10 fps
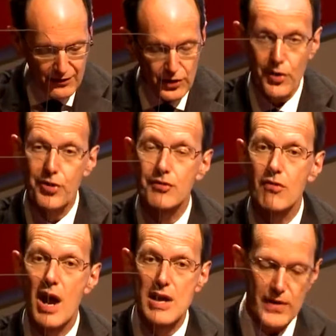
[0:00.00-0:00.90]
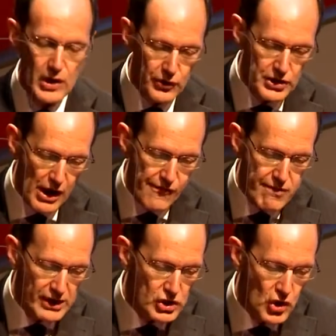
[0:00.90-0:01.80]
that are thriving on
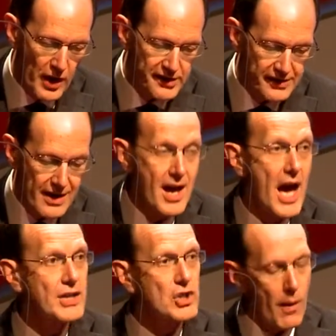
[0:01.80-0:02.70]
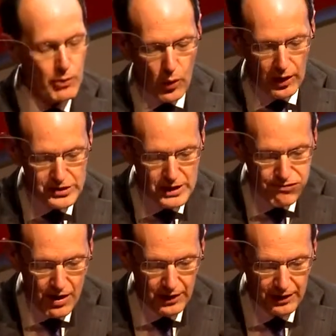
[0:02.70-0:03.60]
delivering choice and top quality
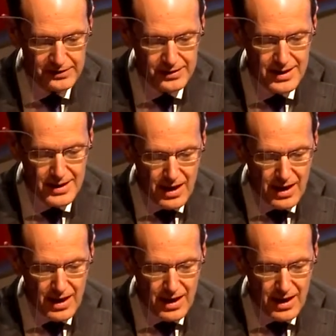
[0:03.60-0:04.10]
products.